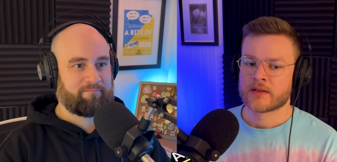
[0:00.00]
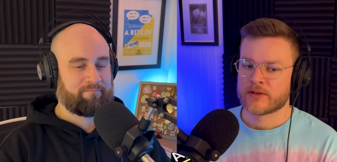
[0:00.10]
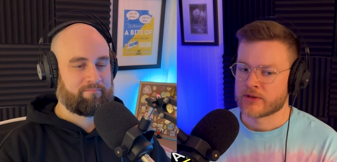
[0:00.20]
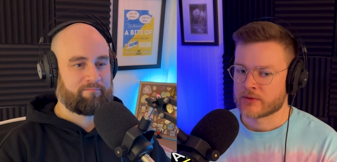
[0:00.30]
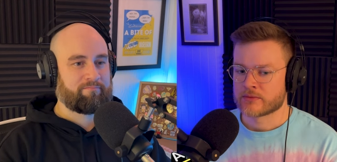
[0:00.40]

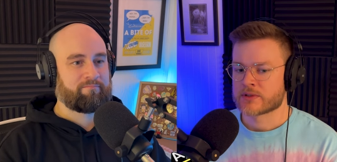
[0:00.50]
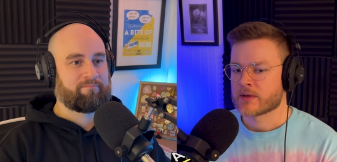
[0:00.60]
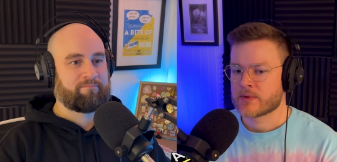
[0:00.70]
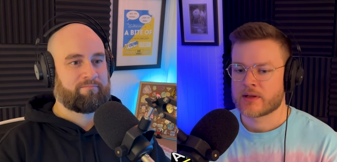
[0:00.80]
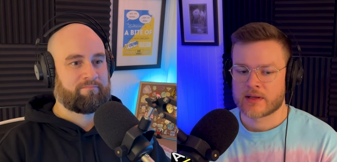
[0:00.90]
Speaker 1: you know,
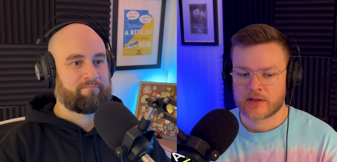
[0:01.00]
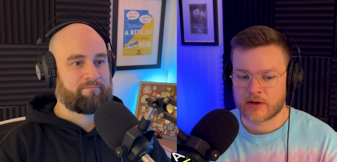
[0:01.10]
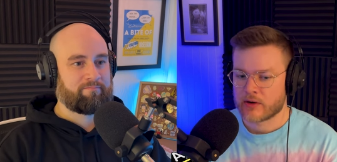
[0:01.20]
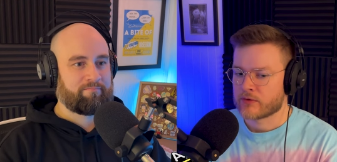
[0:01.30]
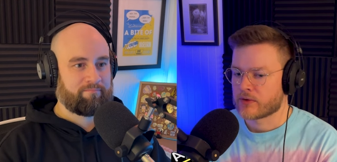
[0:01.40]
somebody that you
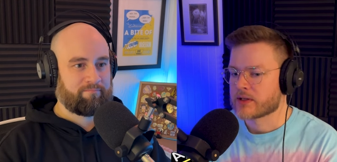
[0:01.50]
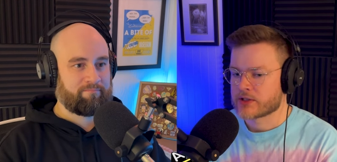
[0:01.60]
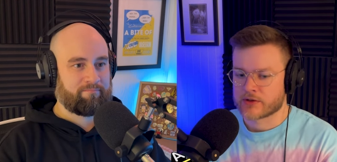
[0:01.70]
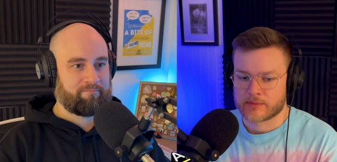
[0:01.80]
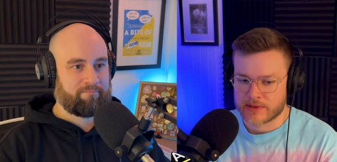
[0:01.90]
call friend
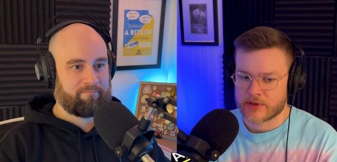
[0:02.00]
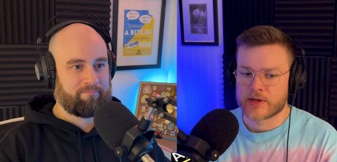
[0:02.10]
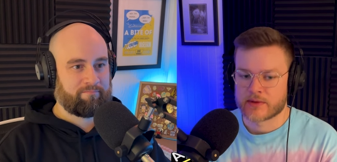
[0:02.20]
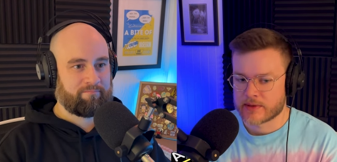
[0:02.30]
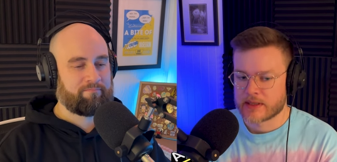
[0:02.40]
shall
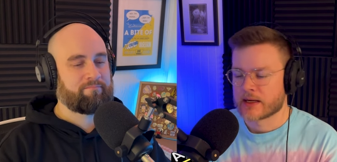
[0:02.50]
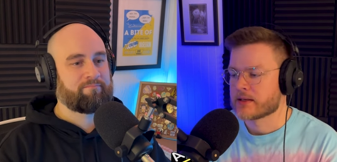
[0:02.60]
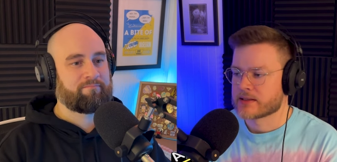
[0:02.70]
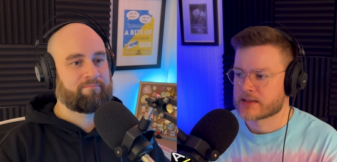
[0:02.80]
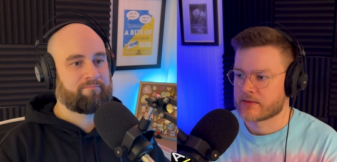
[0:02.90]
betray you in the
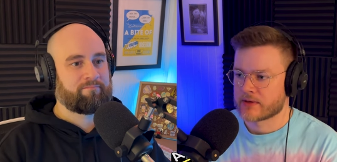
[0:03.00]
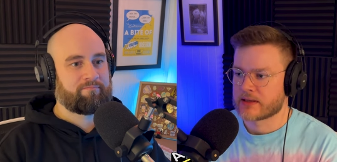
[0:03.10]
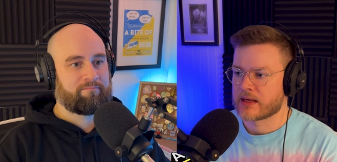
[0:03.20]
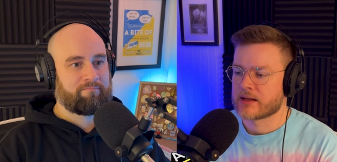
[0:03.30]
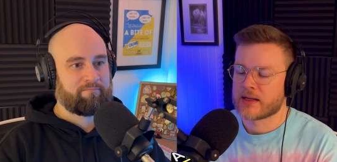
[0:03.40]
end and stuff
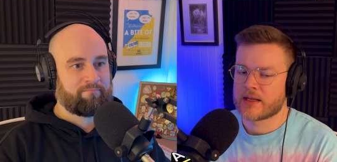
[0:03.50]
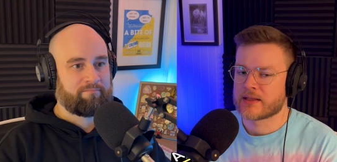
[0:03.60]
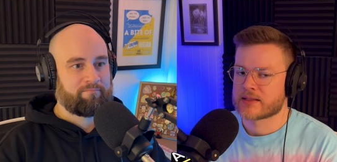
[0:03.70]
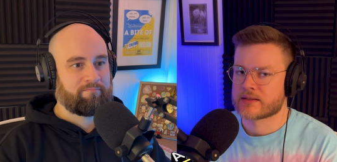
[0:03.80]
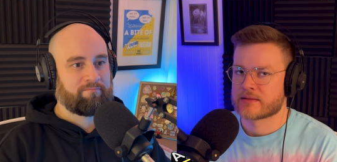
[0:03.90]
like that.
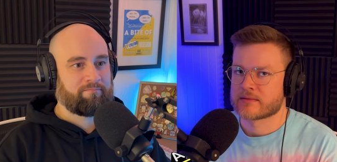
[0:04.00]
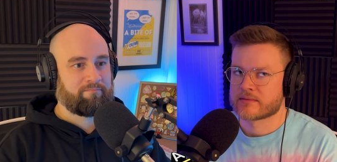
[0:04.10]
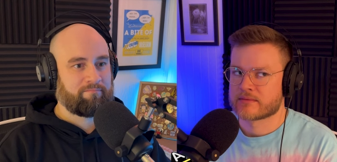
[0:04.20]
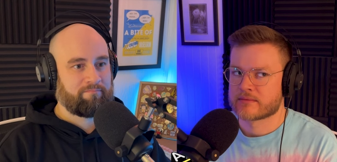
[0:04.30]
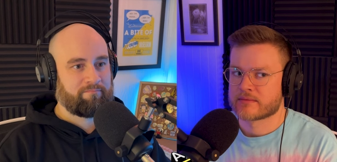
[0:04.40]
It's
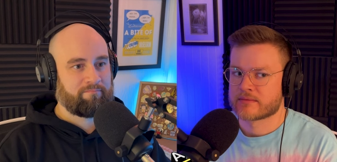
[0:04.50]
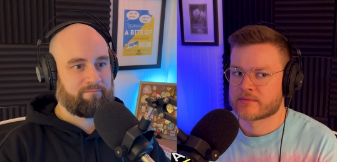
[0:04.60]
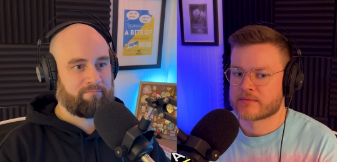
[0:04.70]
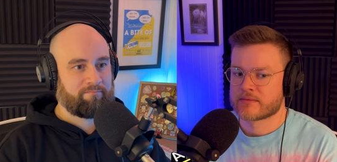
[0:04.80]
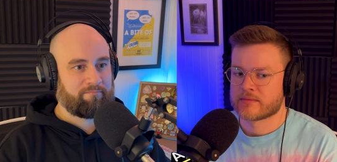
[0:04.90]

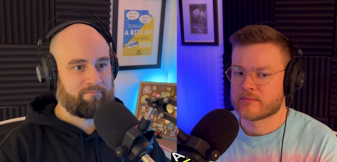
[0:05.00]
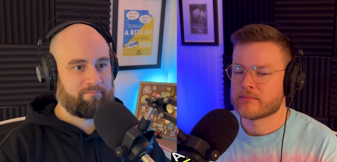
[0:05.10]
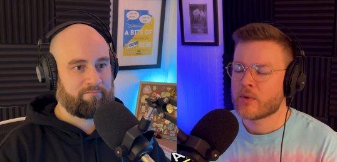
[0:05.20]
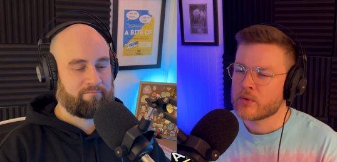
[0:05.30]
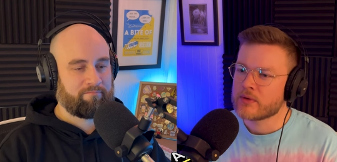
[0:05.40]

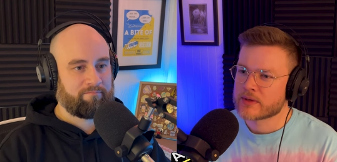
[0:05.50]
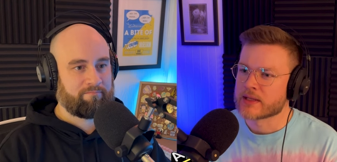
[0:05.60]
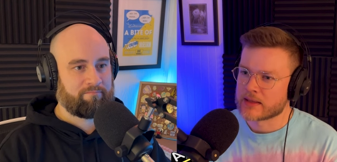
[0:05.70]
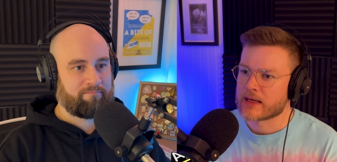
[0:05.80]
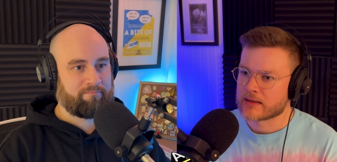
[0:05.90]
more
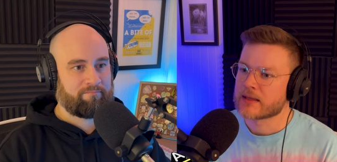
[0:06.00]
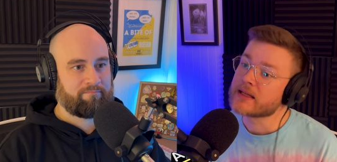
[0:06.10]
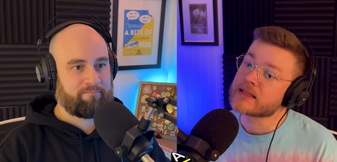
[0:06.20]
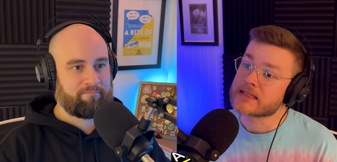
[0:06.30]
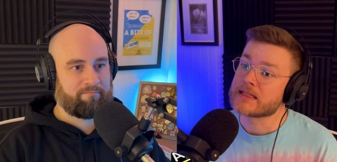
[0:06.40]
than that.
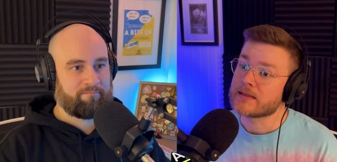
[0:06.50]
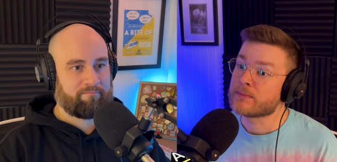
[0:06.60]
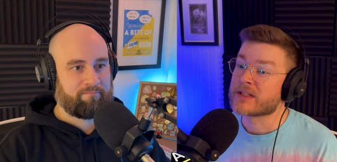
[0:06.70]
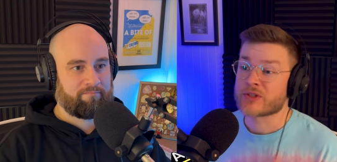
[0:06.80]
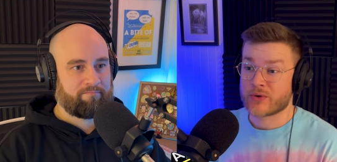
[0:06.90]
Like, yes, he
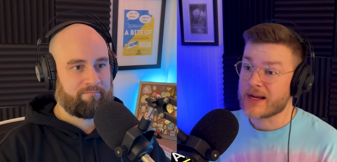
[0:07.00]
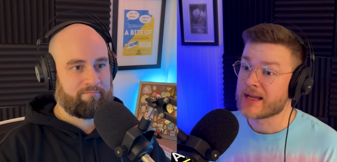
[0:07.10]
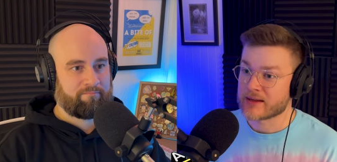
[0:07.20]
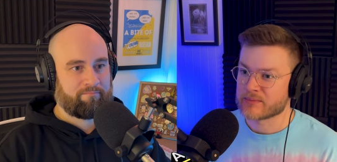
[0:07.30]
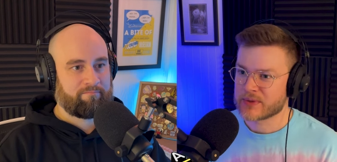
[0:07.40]
did betray
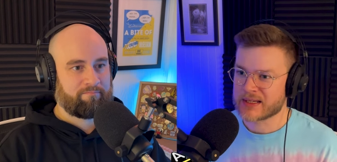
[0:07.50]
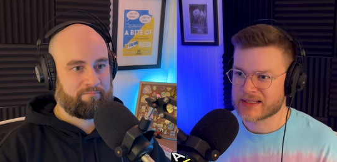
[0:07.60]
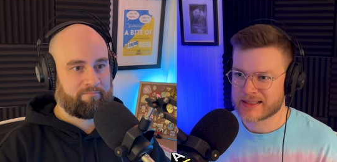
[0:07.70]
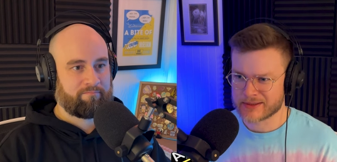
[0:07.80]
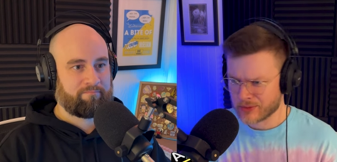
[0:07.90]
him
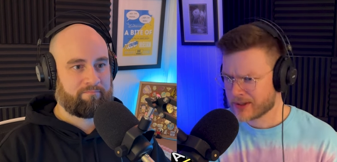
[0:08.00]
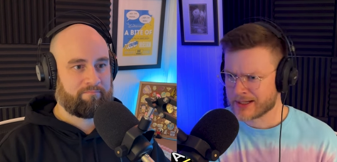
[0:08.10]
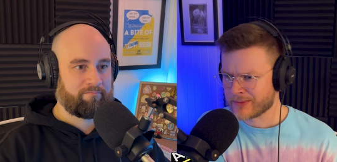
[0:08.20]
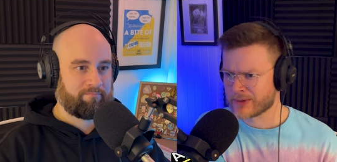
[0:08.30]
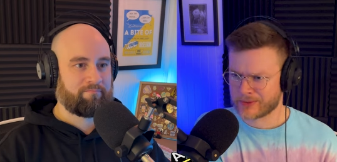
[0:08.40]
because he's
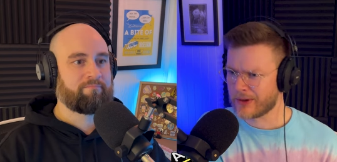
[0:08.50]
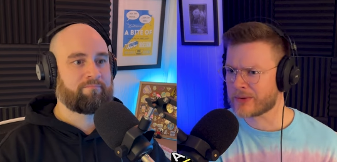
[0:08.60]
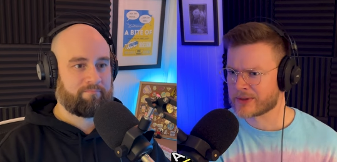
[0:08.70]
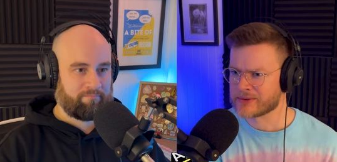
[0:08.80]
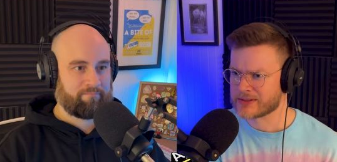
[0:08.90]
working with
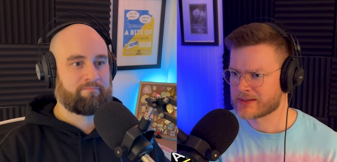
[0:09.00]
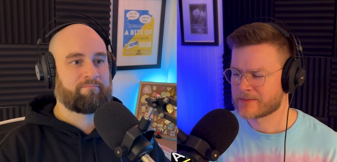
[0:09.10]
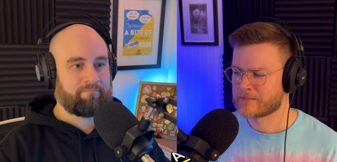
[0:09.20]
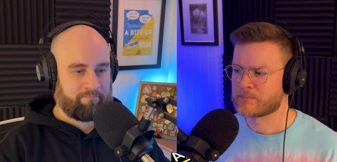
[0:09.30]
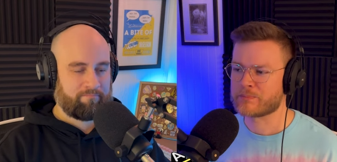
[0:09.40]
Kronos,
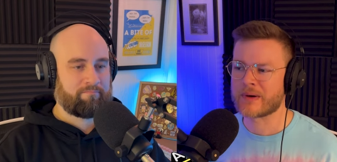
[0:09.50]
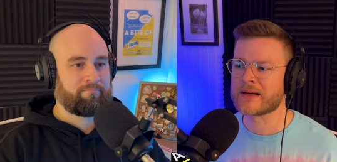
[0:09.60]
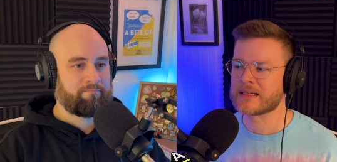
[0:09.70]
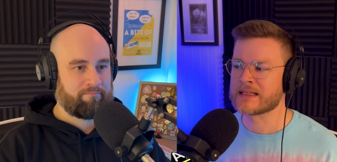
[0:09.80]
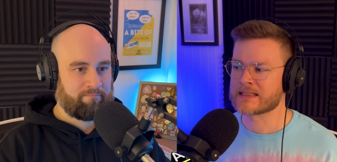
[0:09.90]

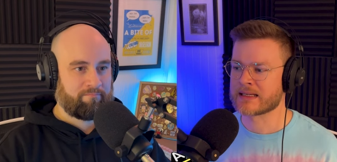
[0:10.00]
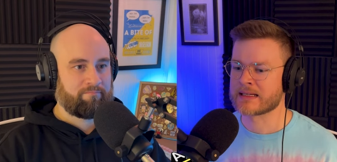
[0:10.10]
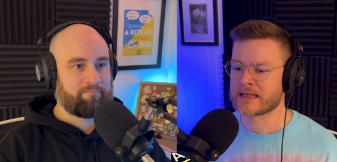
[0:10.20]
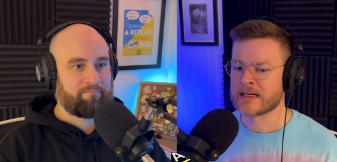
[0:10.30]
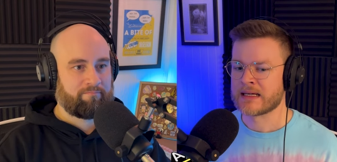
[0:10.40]
but it's
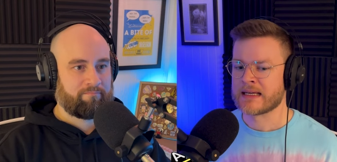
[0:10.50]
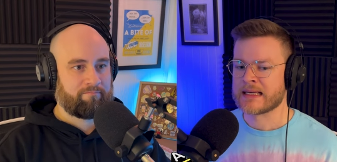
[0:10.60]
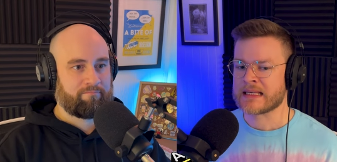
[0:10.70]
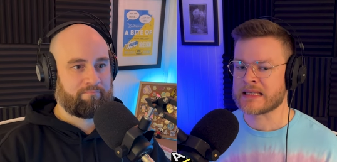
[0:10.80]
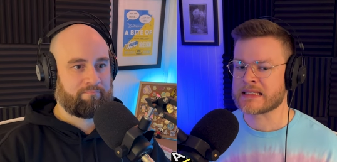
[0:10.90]
like
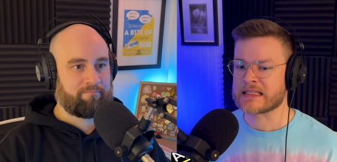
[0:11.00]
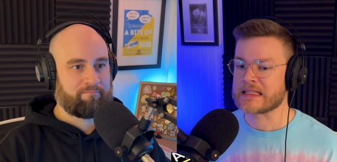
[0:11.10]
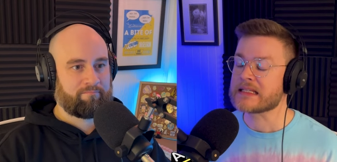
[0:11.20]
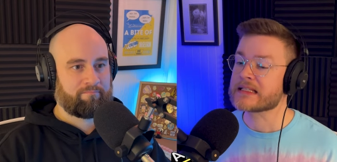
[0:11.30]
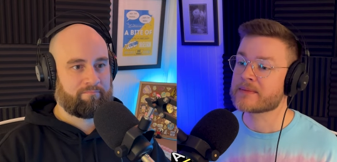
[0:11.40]
he
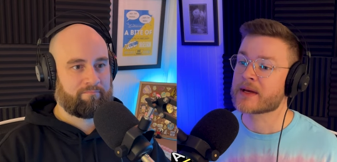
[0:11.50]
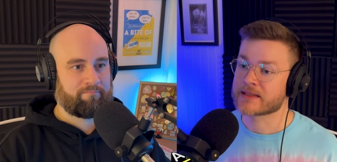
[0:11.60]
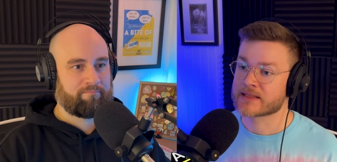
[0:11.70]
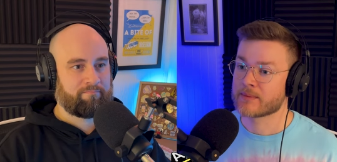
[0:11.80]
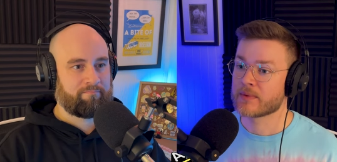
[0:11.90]
sees him
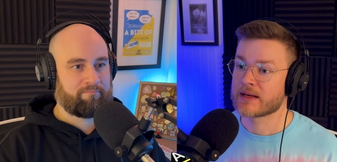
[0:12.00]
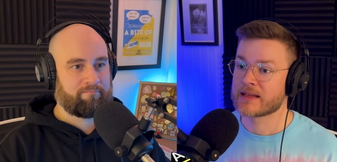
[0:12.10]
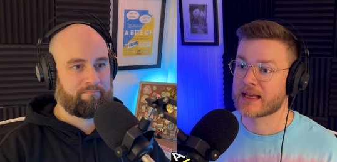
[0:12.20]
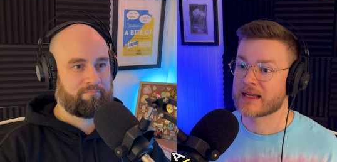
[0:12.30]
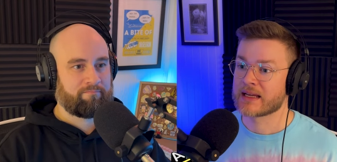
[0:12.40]
as
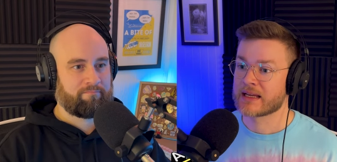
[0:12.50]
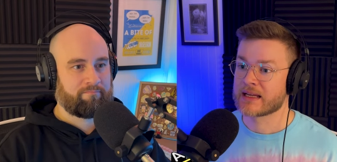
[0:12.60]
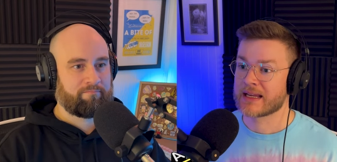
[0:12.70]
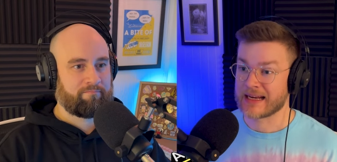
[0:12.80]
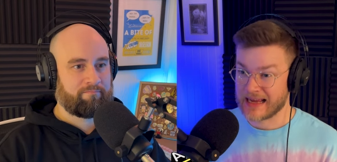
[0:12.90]
somebody that can